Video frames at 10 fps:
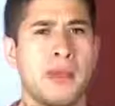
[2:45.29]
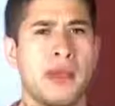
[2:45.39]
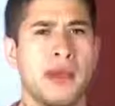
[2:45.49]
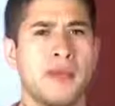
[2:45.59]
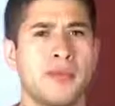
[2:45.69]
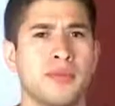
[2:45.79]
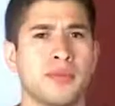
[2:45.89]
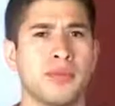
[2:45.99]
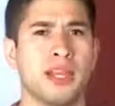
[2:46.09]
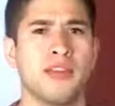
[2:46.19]
yeah,
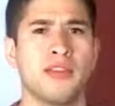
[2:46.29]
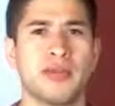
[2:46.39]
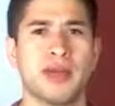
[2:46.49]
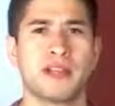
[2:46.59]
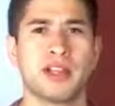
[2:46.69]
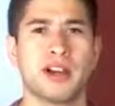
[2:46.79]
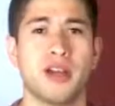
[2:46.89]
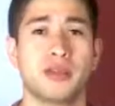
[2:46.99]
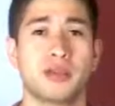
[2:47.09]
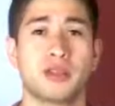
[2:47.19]
head to
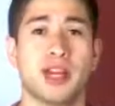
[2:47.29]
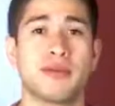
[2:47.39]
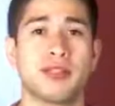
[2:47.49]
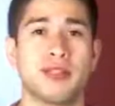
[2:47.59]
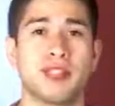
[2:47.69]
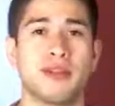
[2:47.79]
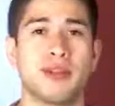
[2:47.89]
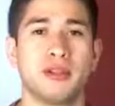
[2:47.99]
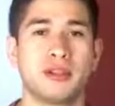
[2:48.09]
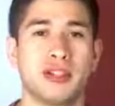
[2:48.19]
vmap.com and subscribe to the
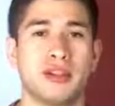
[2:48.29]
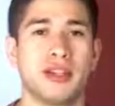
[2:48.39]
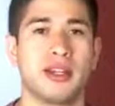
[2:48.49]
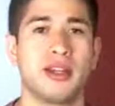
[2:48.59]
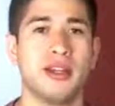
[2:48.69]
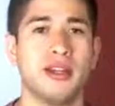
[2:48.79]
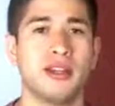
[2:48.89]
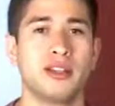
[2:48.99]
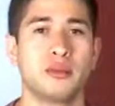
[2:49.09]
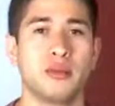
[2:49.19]
email newsletter there
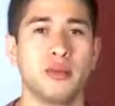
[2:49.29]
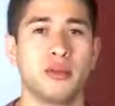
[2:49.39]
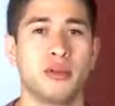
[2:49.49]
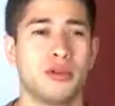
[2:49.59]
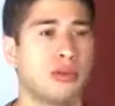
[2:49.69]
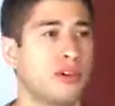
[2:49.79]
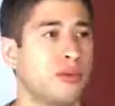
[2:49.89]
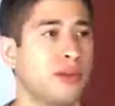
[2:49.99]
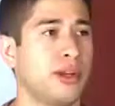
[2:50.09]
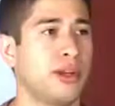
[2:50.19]
as well,
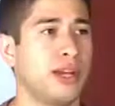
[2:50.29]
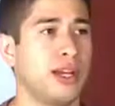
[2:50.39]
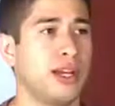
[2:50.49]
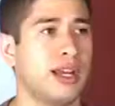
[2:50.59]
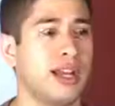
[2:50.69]
where, where uh,